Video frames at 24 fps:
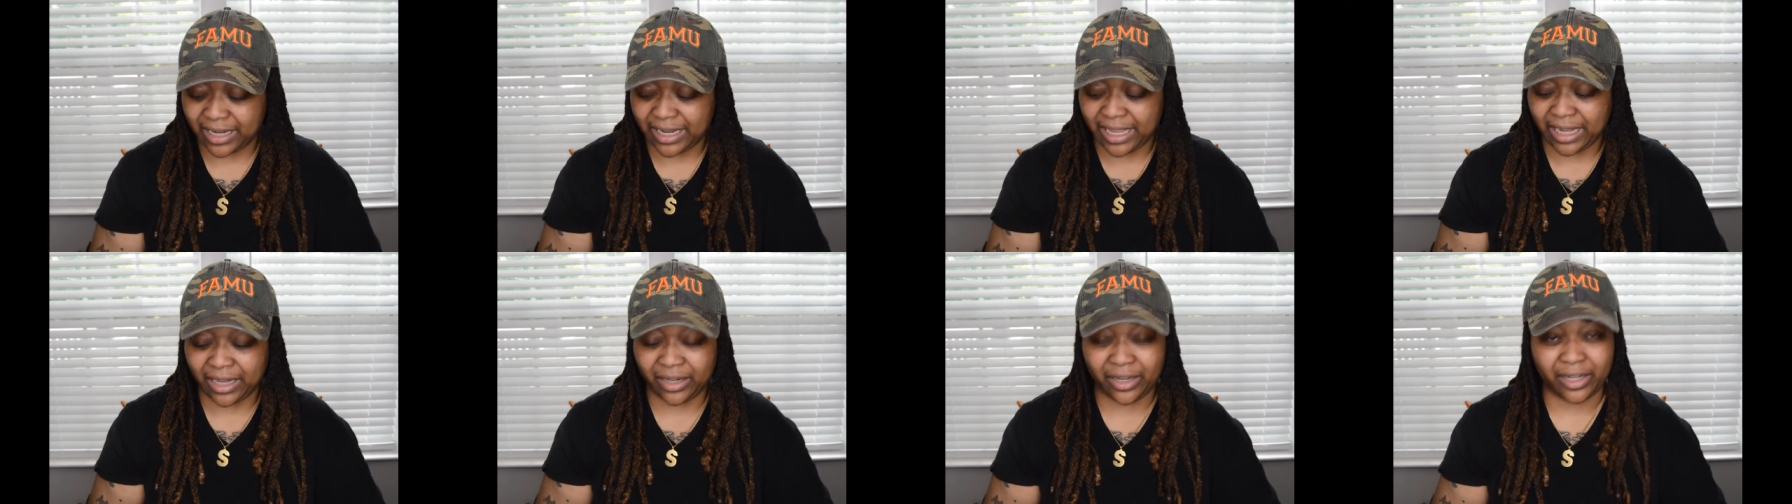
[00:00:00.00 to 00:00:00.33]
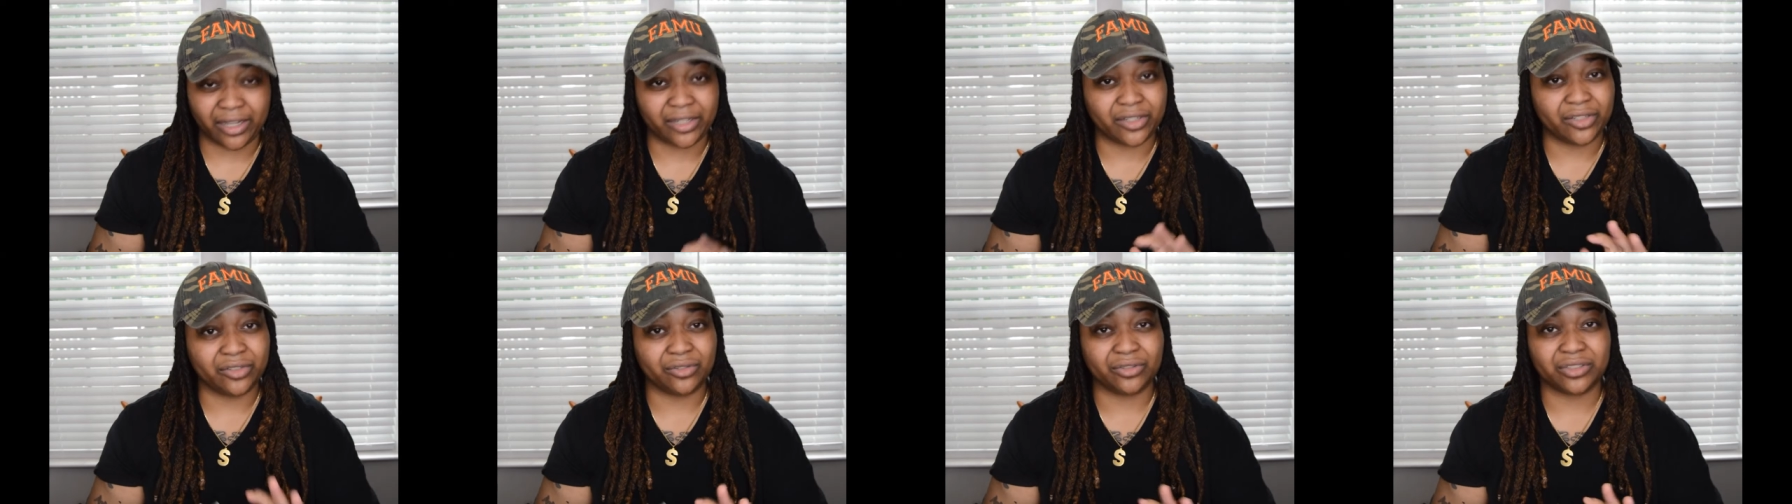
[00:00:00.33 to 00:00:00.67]
of got like
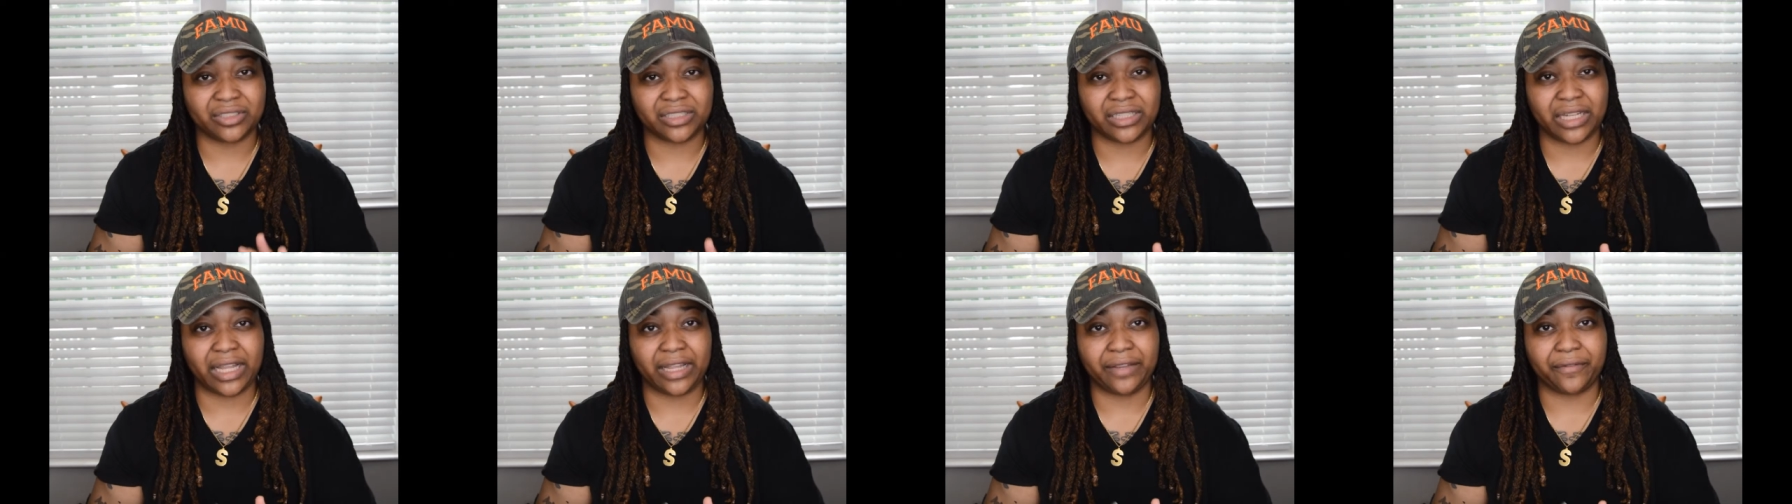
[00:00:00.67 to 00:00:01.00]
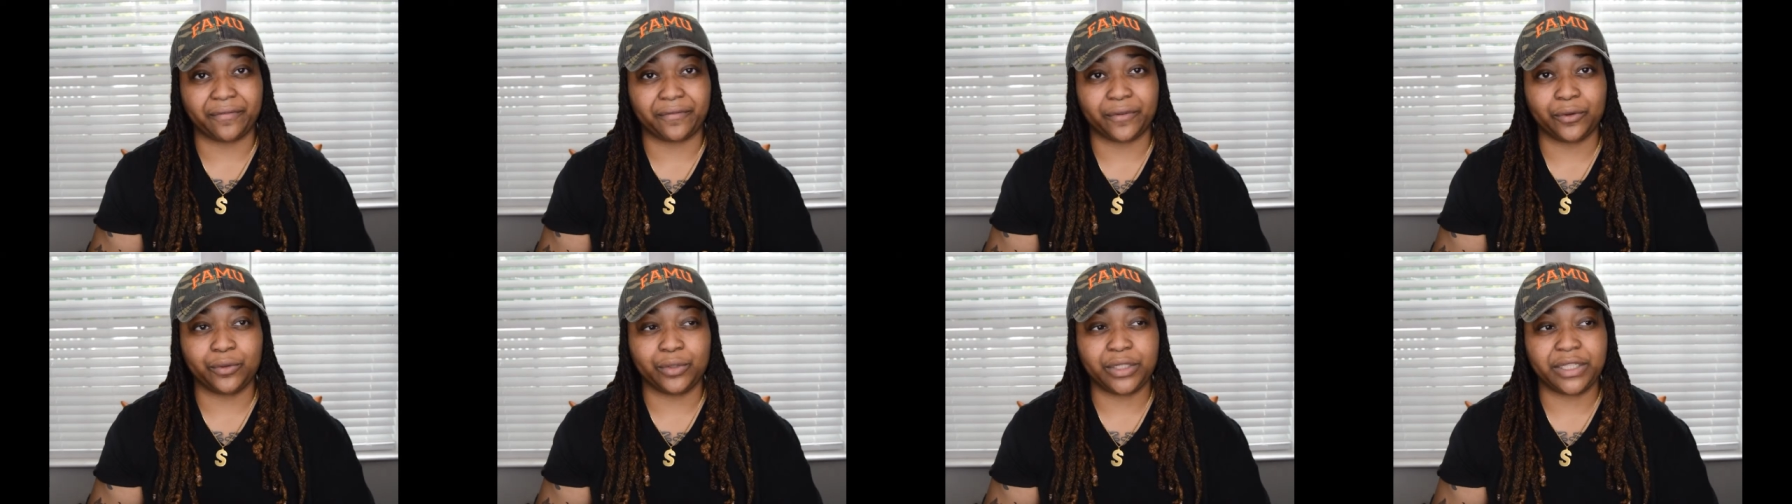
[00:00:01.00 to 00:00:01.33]
a little slight
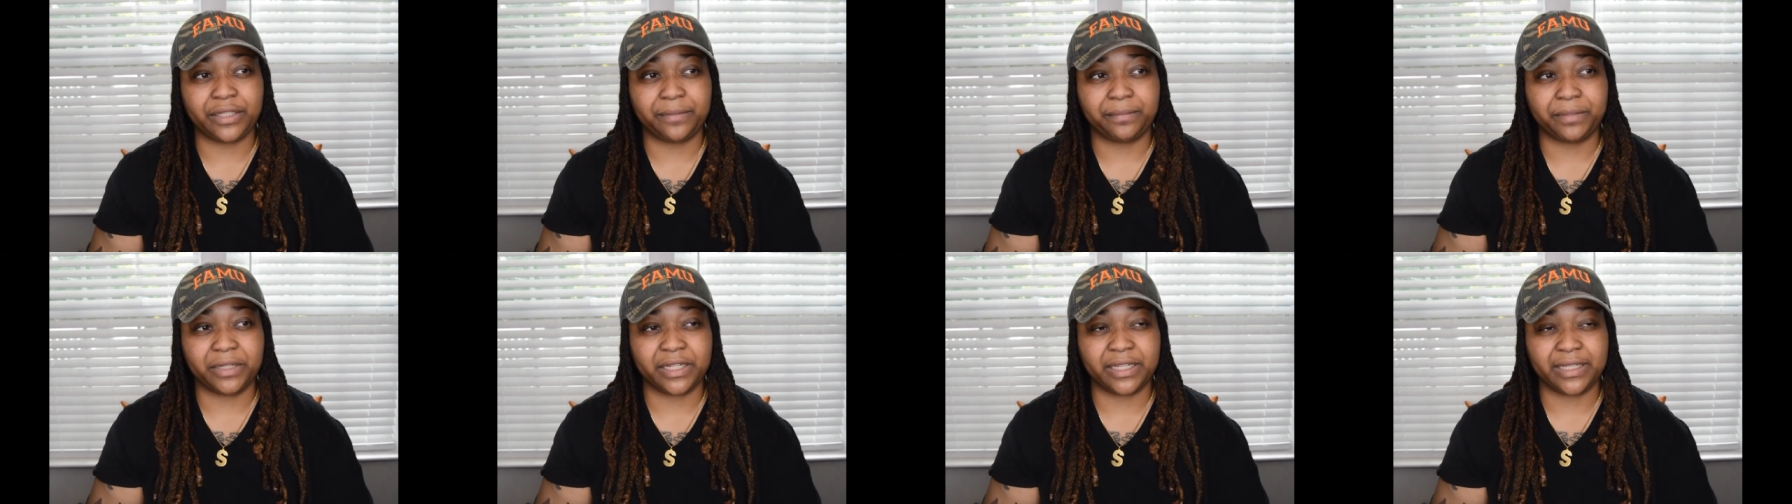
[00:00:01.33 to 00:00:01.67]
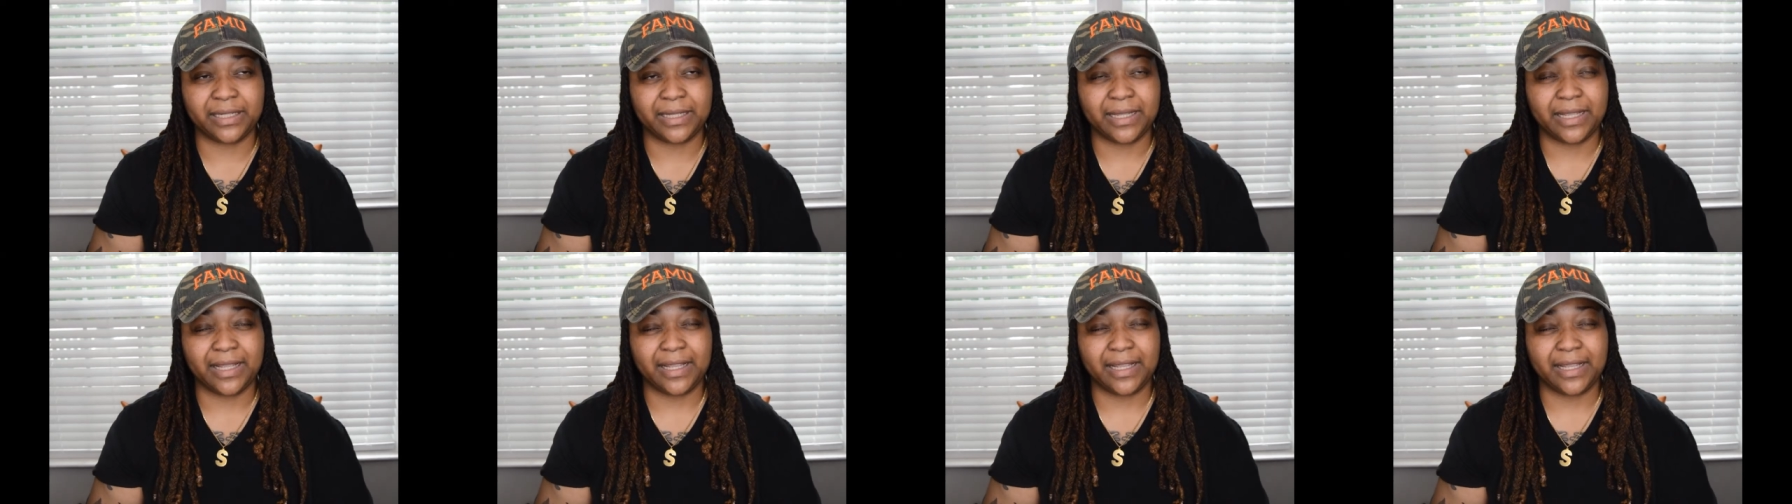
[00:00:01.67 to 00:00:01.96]
fruity, but